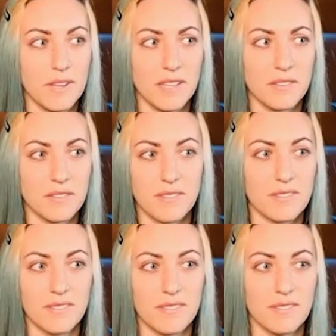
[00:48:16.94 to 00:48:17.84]

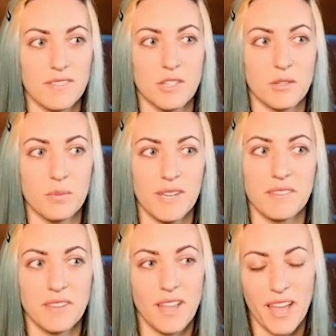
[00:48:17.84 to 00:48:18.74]
It's just
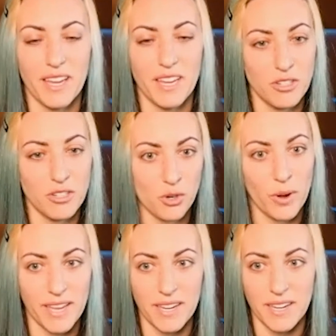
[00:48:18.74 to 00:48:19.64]
because I
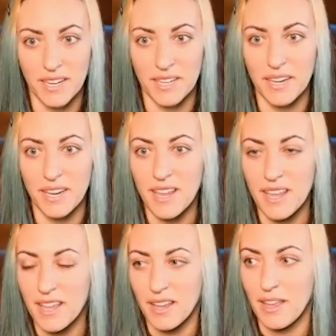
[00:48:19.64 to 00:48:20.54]
enjoy it. And
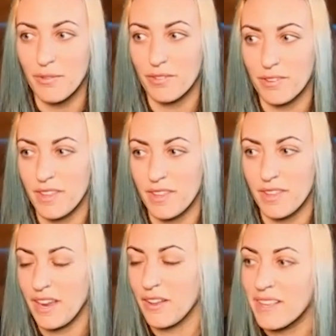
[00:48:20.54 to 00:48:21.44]
if
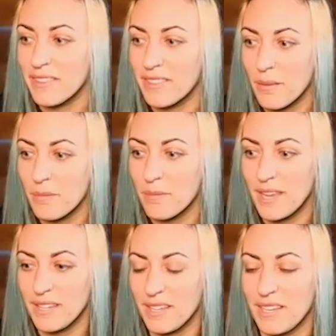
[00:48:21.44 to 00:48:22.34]
they like them
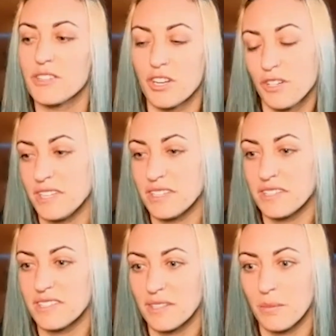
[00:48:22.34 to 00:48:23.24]
and then it turns
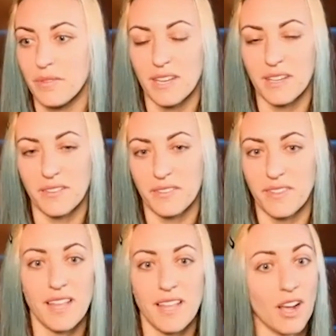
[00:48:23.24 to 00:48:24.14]
into something,
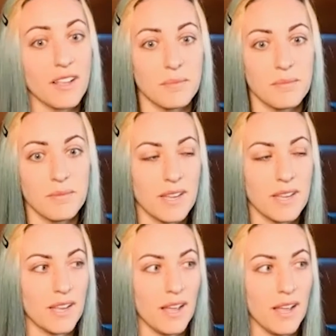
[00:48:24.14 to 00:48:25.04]
that's awesome.
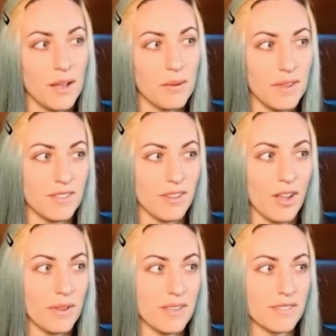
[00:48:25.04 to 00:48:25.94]
There's
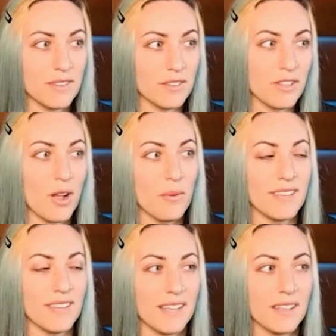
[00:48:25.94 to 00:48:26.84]
always
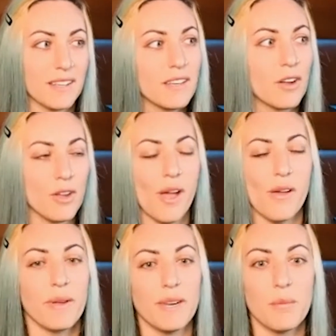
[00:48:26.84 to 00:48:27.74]
like a, you know, you have
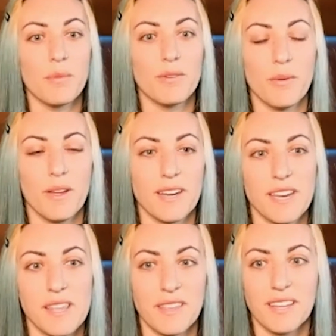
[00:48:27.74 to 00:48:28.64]
my number if you want
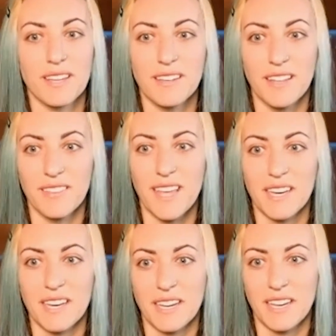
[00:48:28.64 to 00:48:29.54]
anything. And
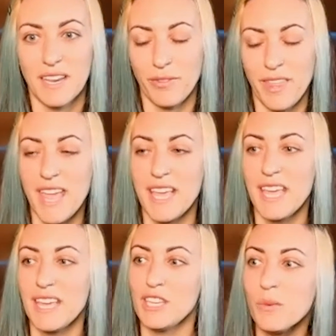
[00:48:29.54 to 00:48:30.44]
then if they
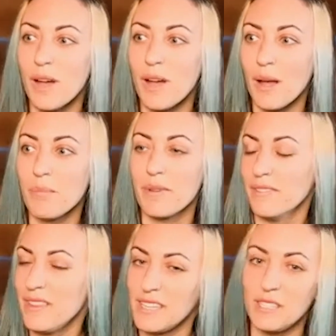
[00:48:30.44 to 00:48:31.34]
hit you up,
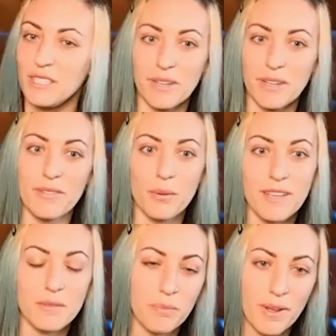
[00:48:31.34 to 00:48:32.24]
then you give their
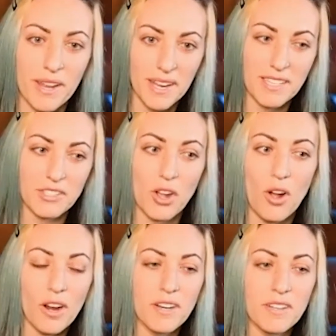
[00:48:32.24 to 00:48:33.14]
price. But it's
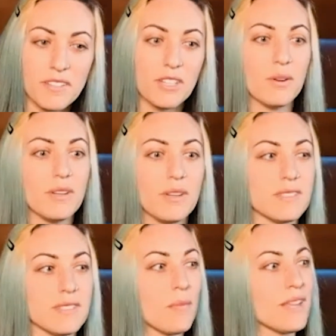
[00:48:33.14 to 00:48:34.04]
hard to go to
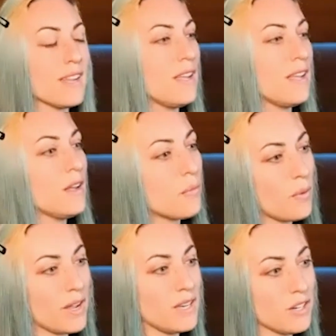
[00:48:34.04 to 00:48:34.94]
someone
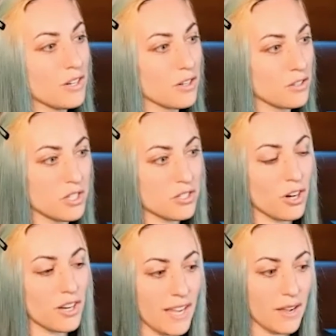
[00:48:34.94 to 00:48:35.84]
when you're just
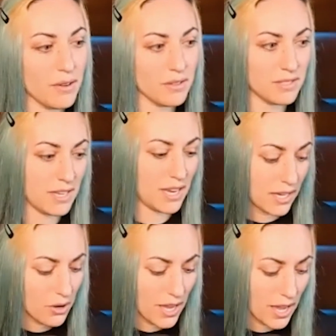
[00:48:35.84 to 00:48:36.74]
starting out saying,
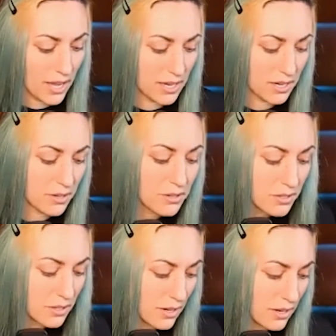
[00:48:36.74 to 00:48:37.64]
oh yeah,
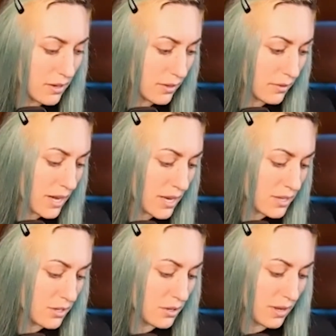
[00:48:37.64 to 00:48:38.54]
here's what I
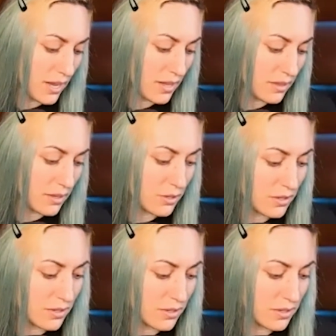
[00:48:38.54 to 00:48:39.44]
do, and
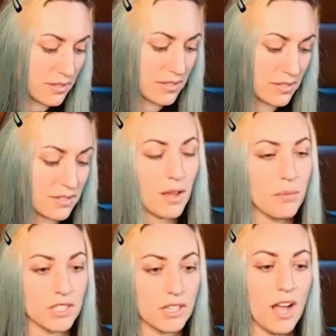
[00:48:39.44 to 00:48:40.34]
this is how
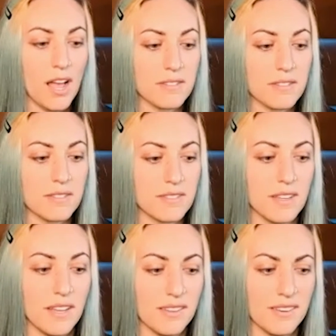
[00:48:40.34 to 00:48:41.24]
much it costs.
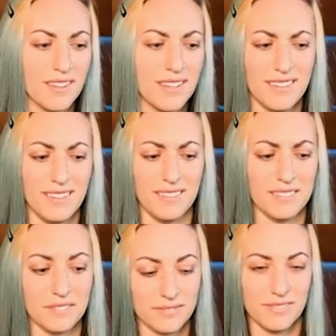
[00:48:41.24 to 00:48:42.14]
And they're like, oh
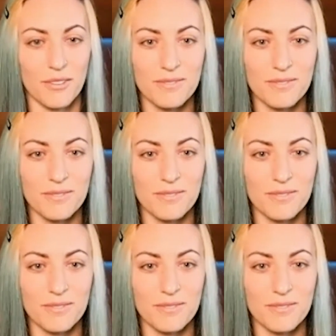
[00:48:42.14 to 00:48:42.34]
no.